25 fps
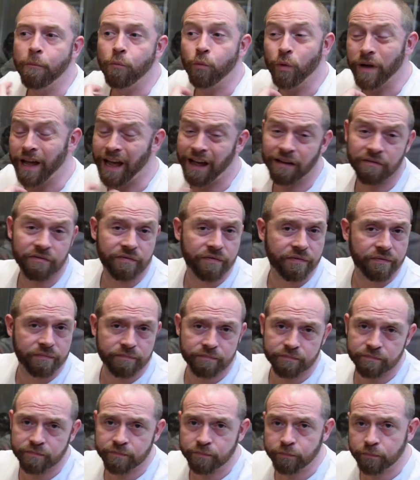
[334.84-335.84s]
We have
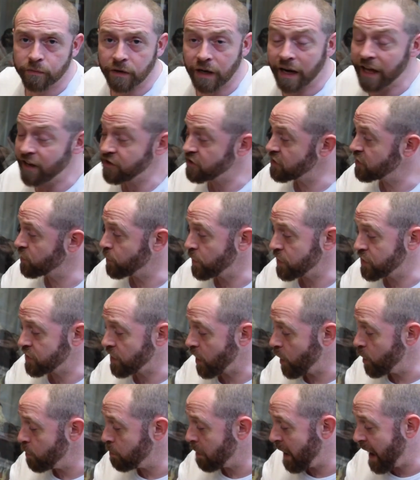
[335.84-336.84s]
collections which
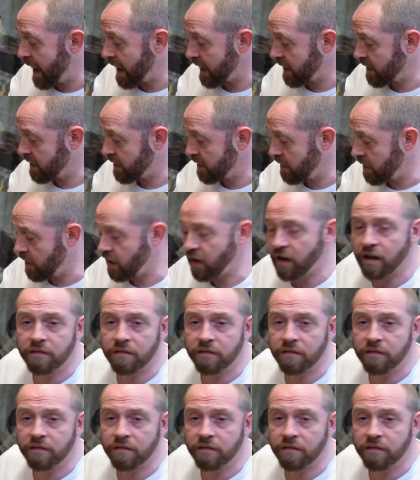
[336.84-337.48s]
go back